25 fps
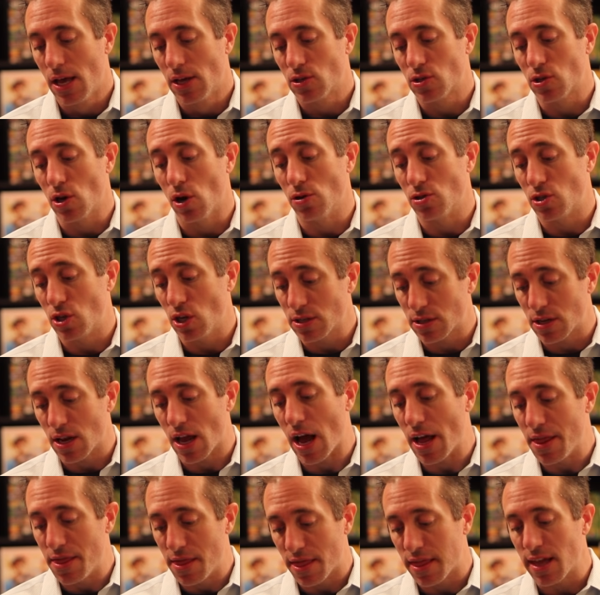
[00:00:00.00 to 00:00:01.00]
So just
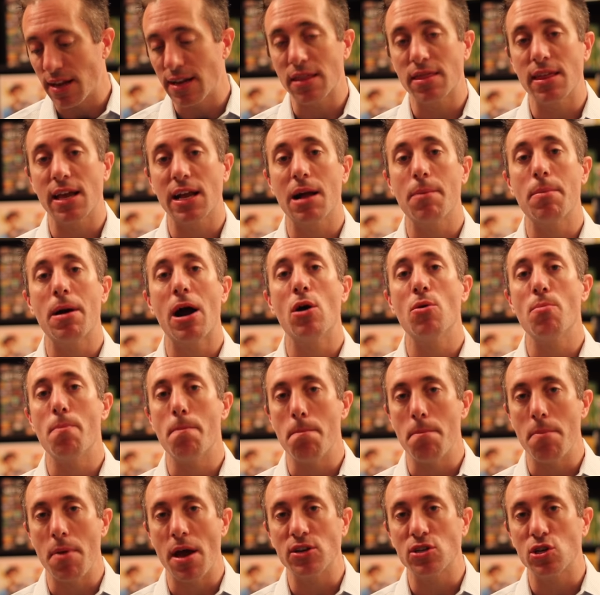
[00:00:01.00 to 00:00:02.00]
a thing to think about,
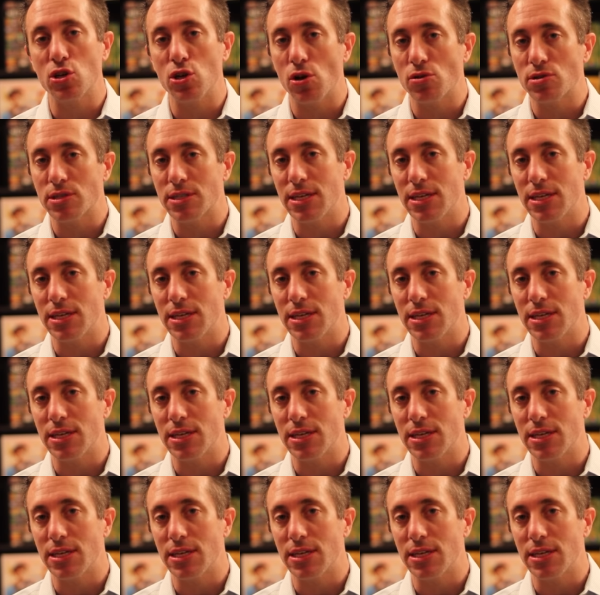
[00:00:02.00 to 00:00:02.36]
measure your